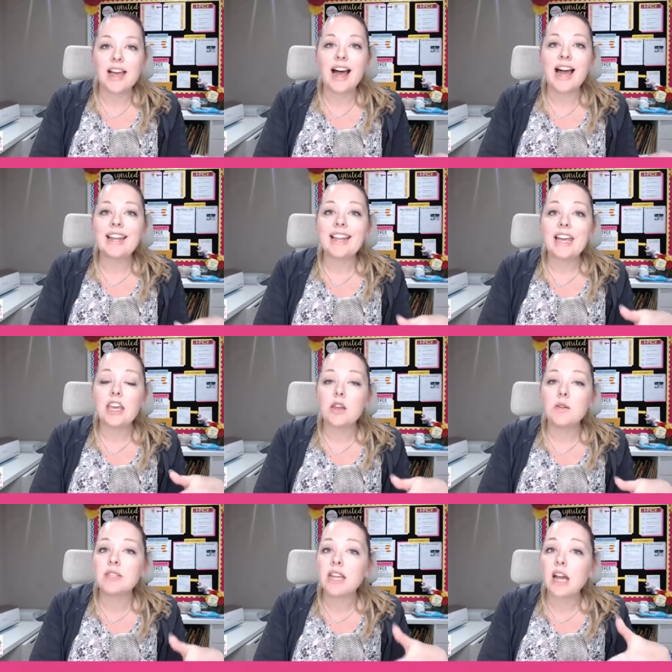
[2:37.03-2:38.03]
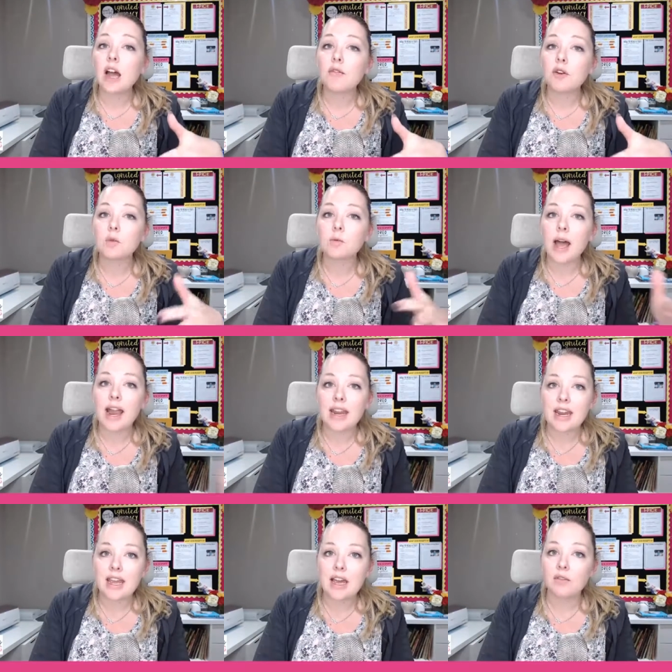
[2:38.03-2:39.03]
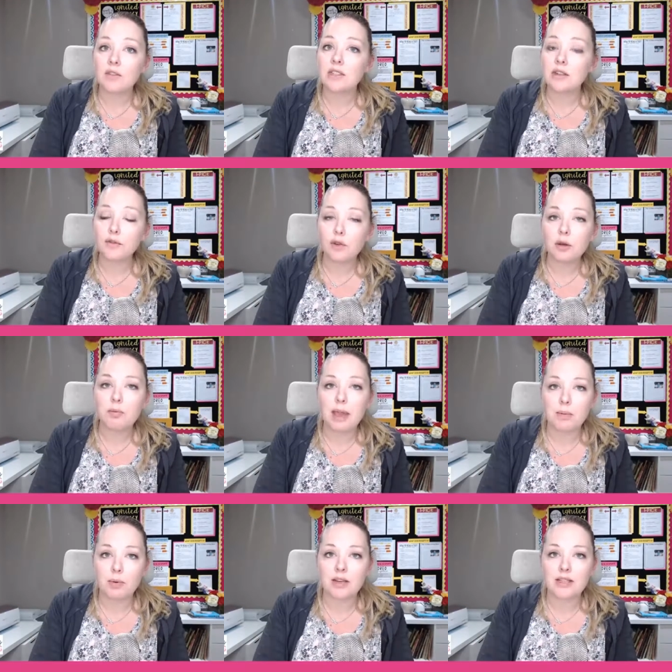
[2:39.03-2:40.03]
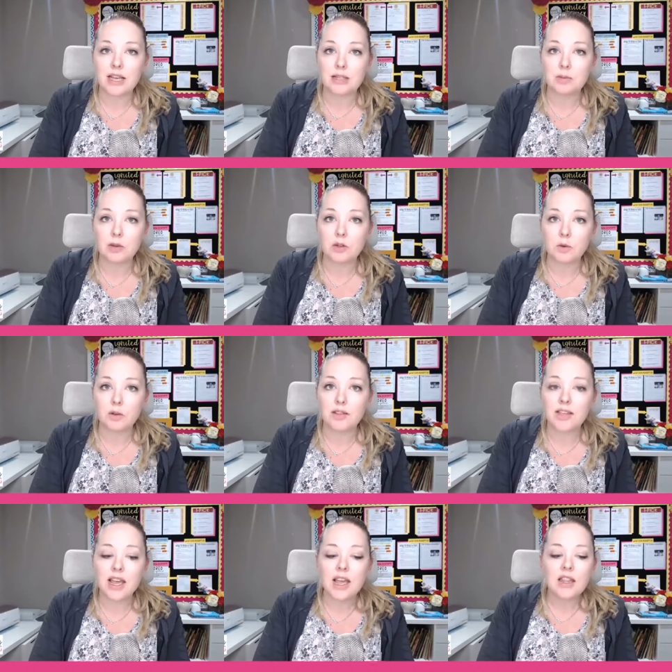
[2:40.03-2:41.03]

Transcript: I like using a variety of different paper assessment tools